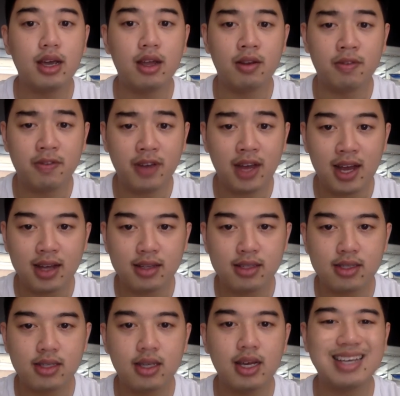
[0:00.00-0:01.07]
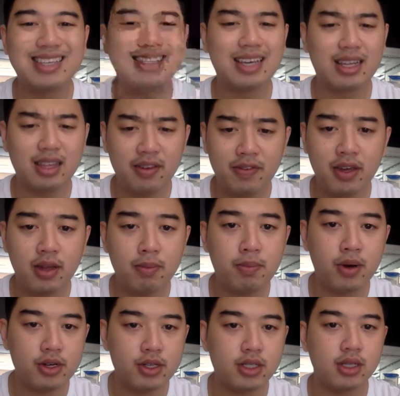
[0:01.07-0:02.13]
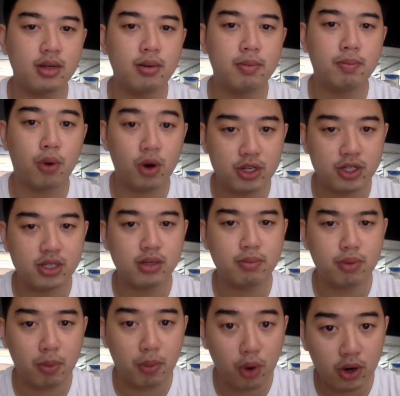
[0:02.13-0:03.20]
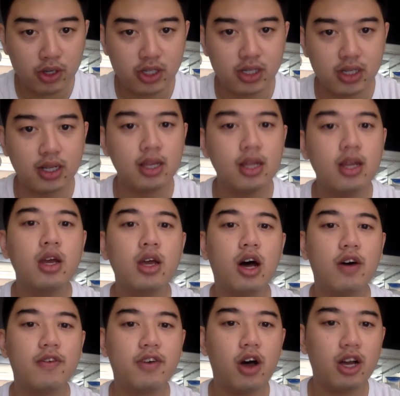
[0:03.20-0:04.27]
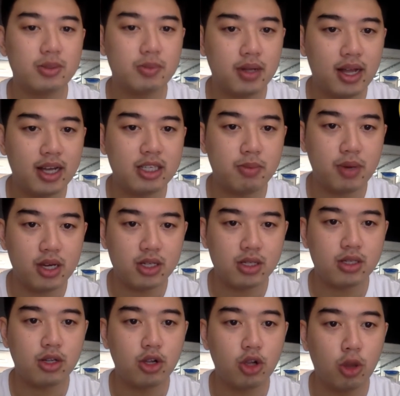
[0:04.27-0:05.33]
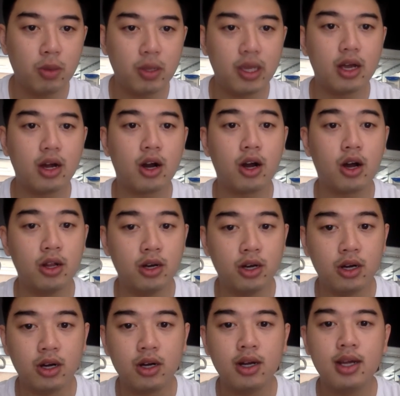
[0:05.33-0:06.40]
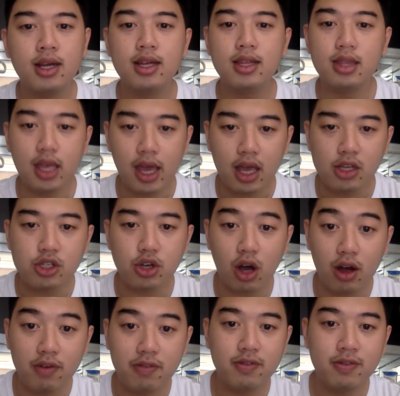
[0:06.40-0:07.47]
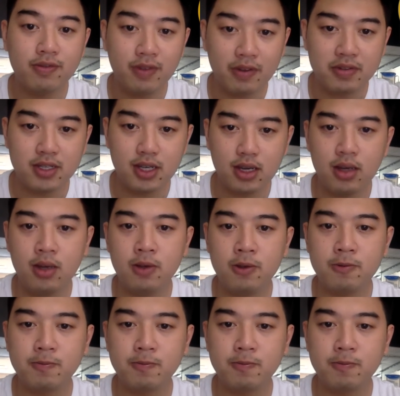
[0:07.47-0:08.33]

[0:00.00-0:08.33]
In fact, a significant proportion of hospitalized patients globally are under the age of 50.